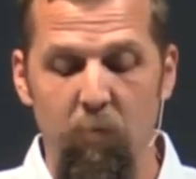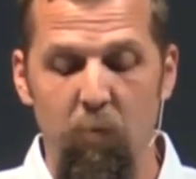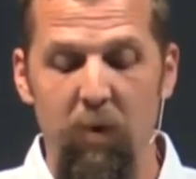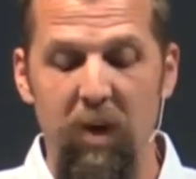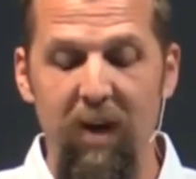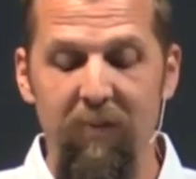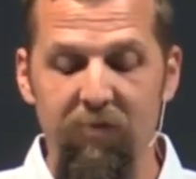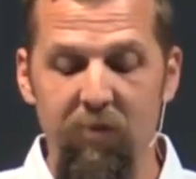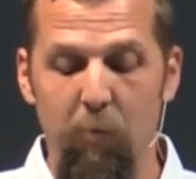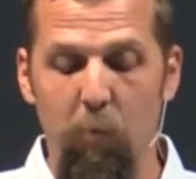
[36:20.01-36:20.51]
We
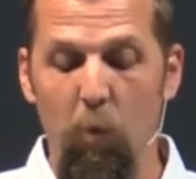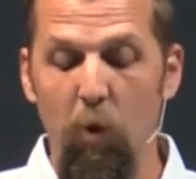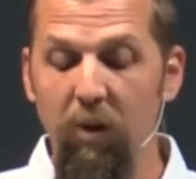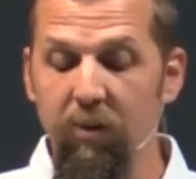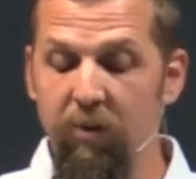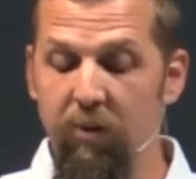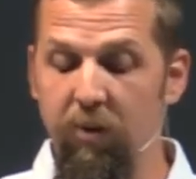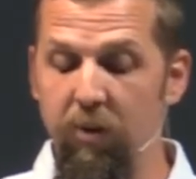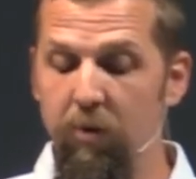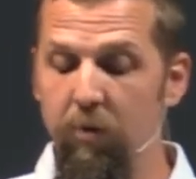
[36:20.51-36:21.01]
have some work
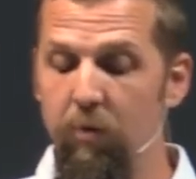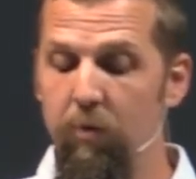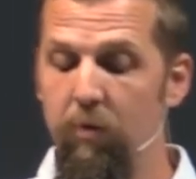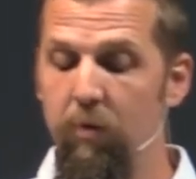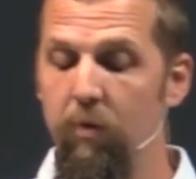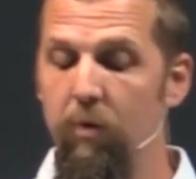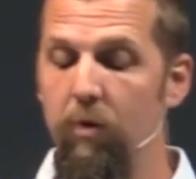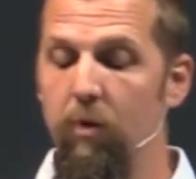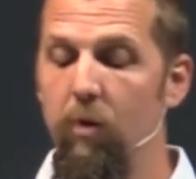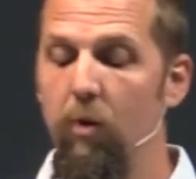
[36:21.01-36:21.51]
to do.
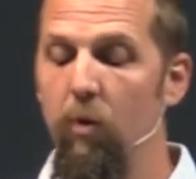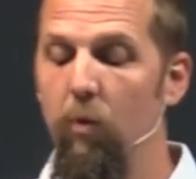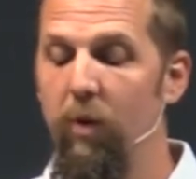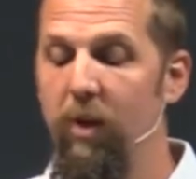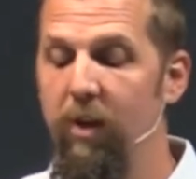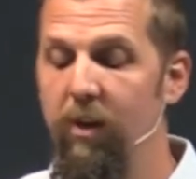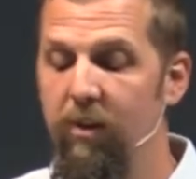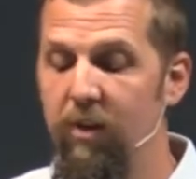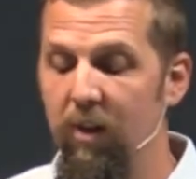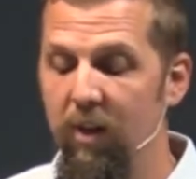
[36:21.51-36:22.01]

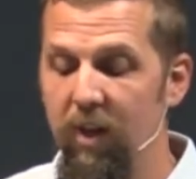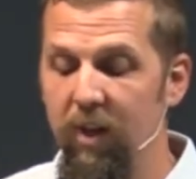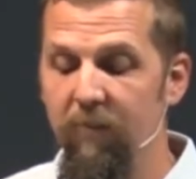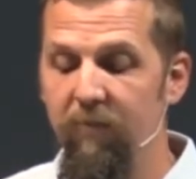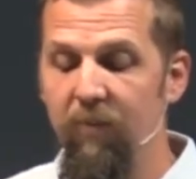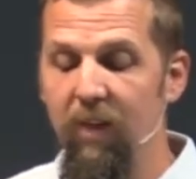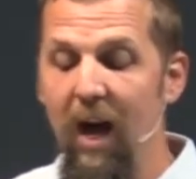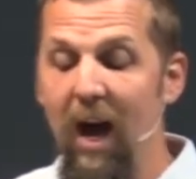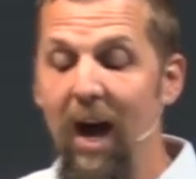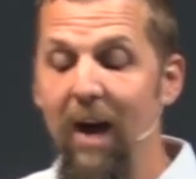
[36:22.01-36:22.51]
We need to
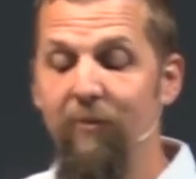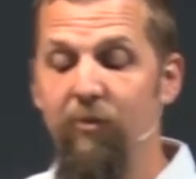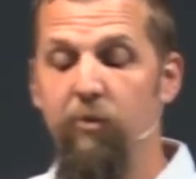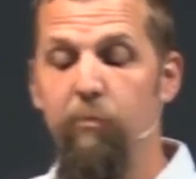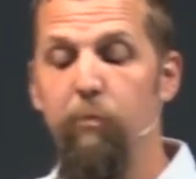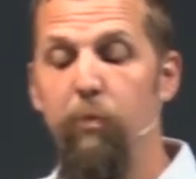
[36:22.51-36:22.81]
live lives